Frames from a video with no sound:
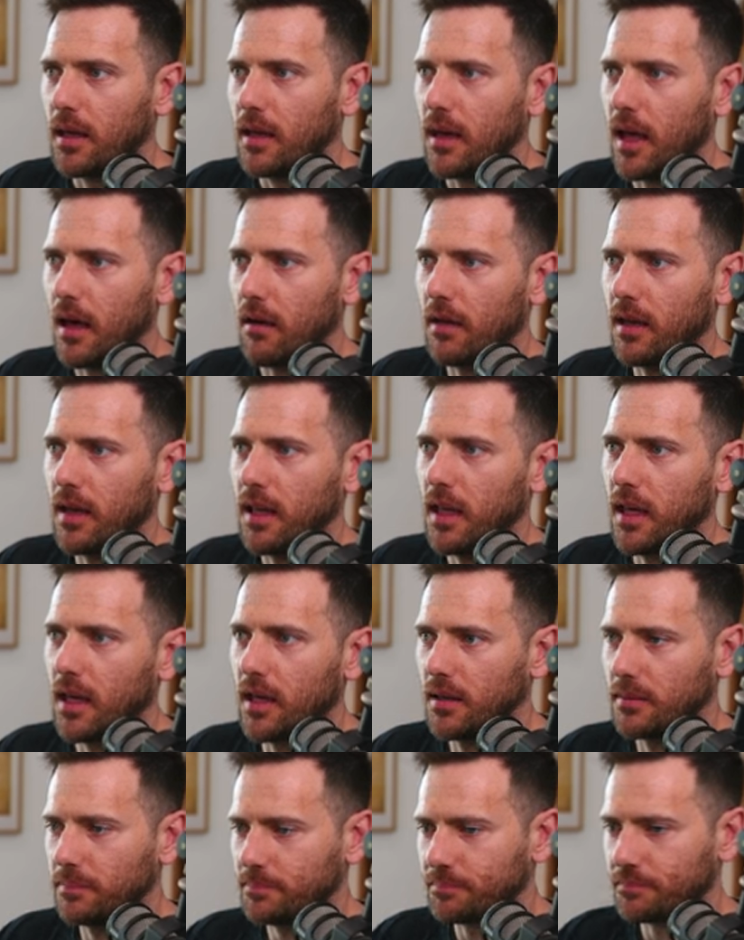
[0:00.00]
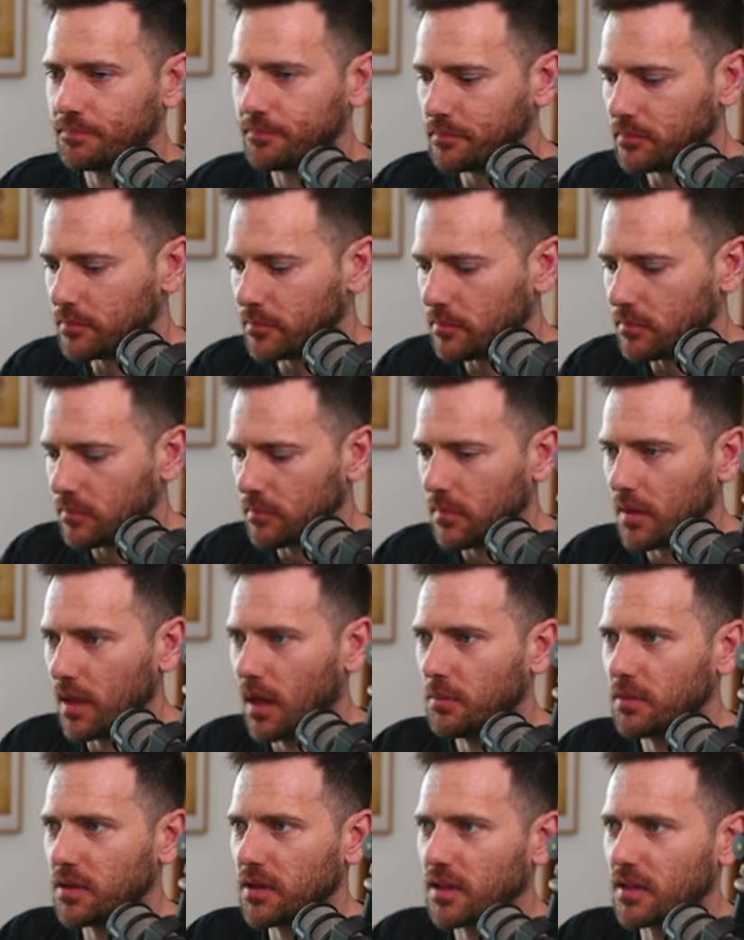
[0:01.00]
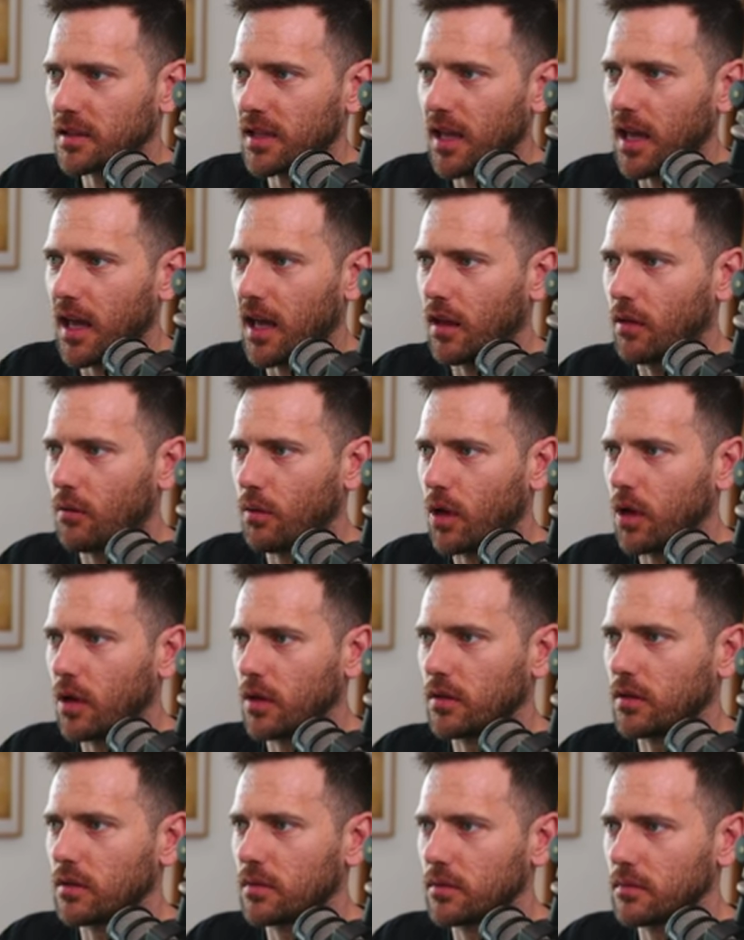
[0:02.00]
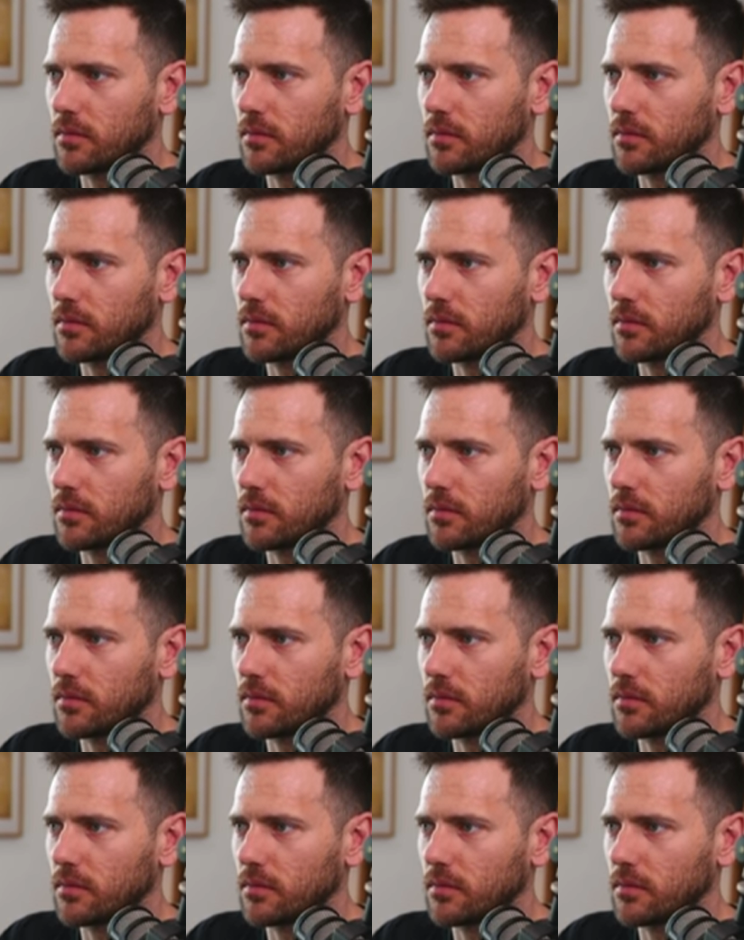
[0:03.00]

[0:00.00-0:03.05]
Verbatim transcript: Now in here, I'm just gonna say hello world